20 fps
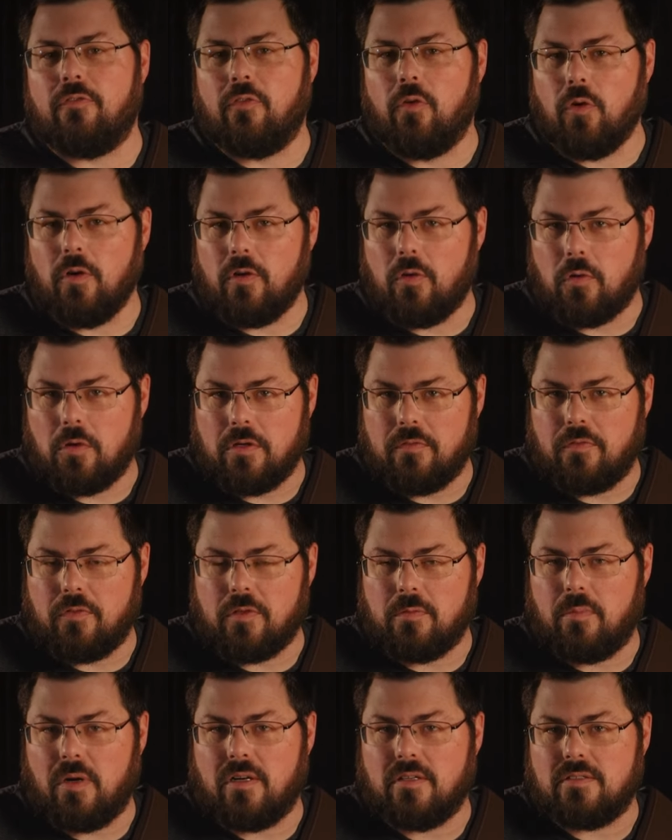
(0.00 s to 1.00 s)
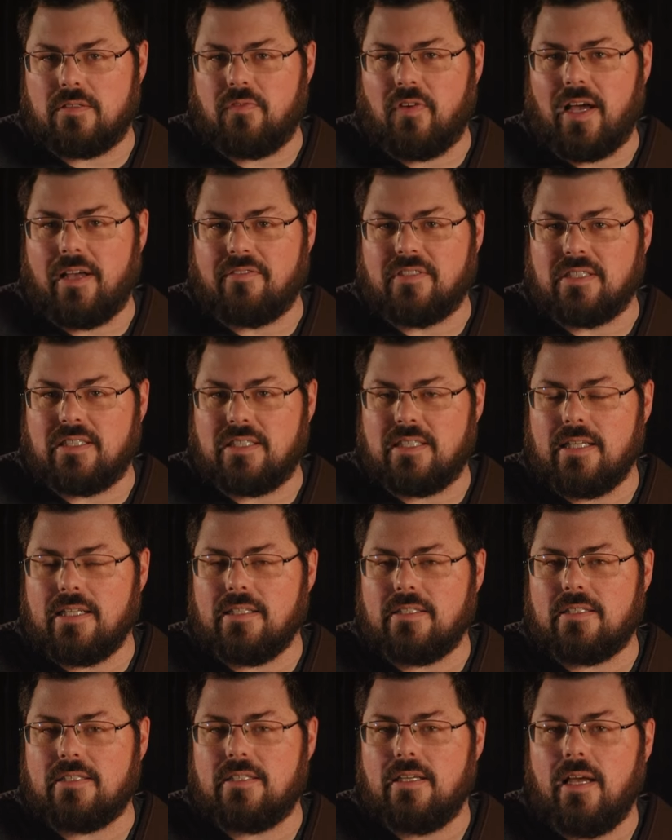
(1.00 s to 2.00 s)
four chord for bars five and
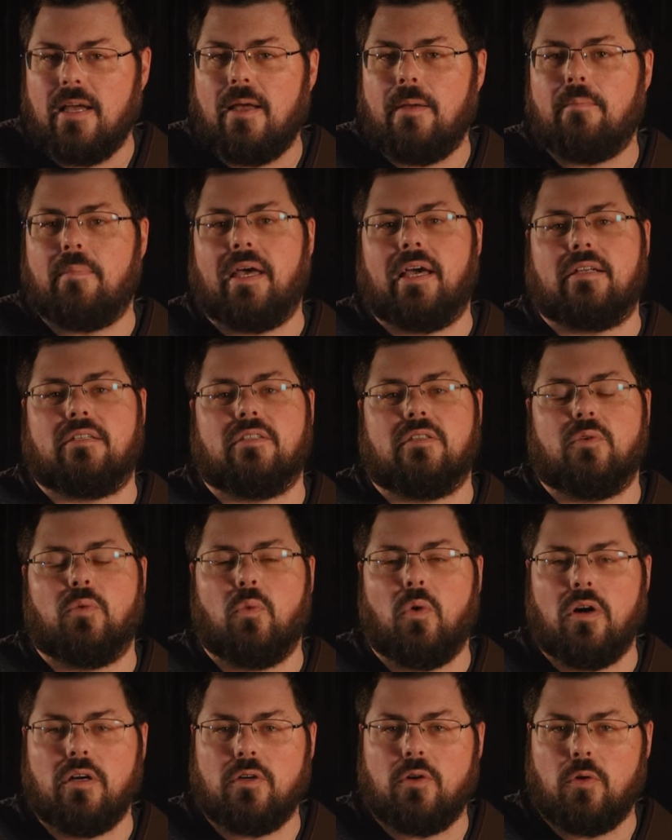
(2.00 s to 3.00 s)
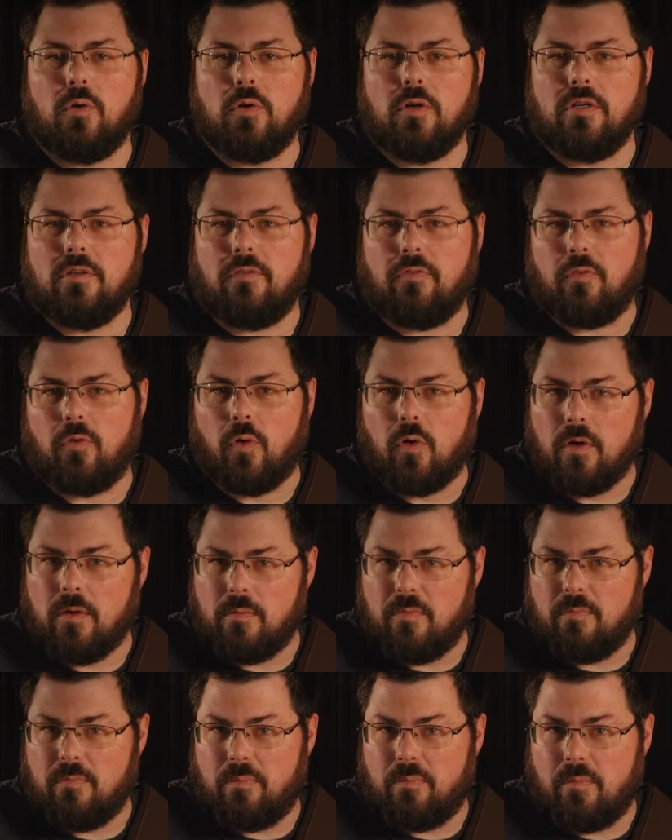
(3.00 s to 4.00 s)
six, back to the one chord for
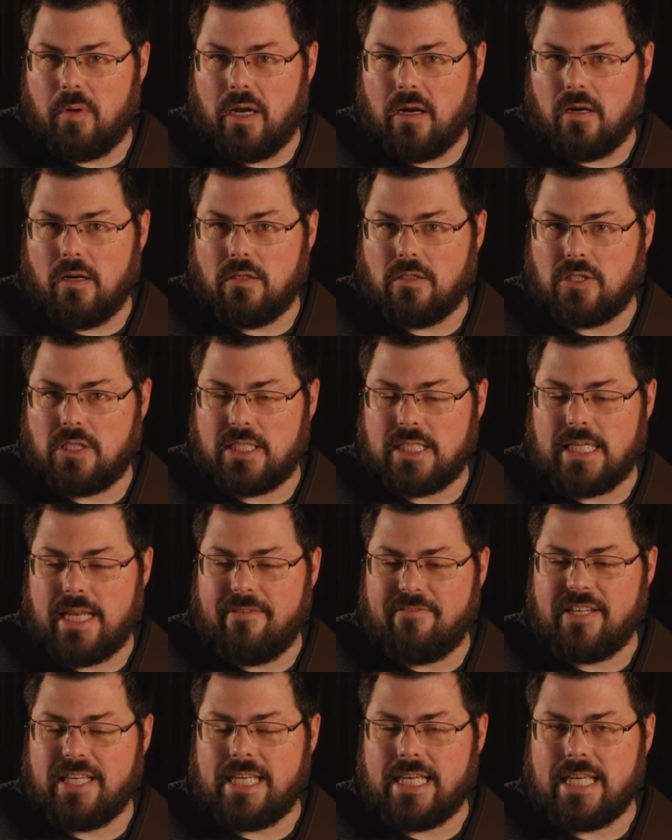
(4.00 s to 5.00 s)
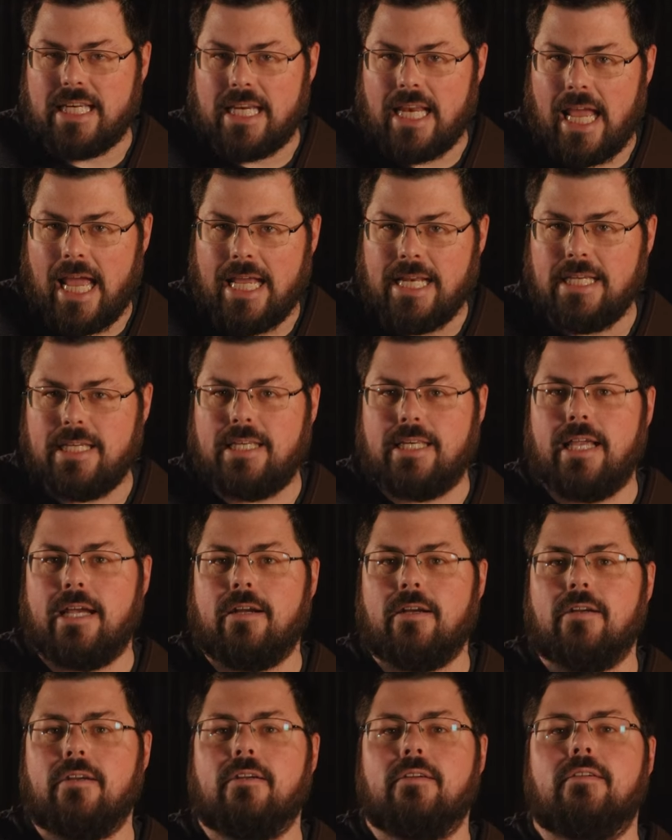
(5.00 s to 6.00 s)
bars seven and eight
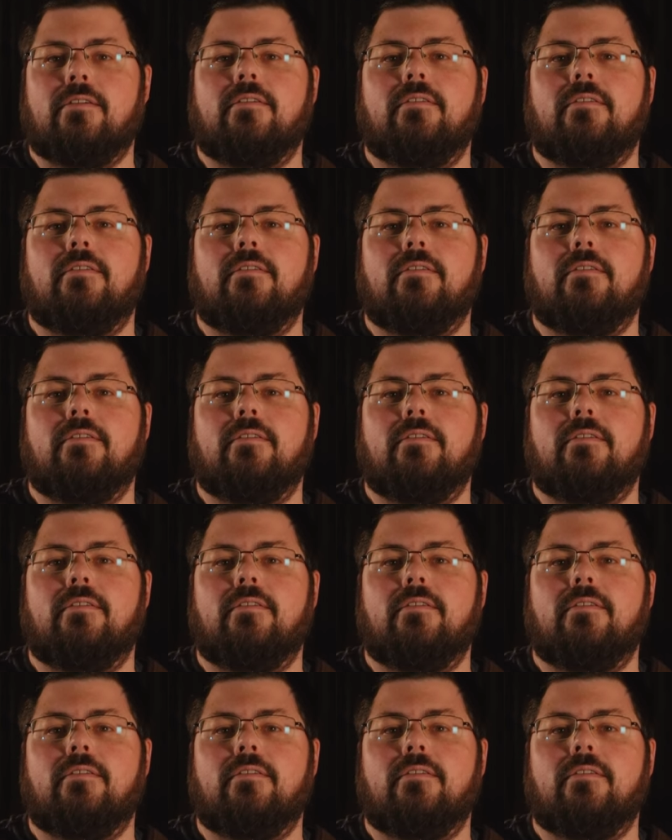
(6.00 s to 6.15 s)
there,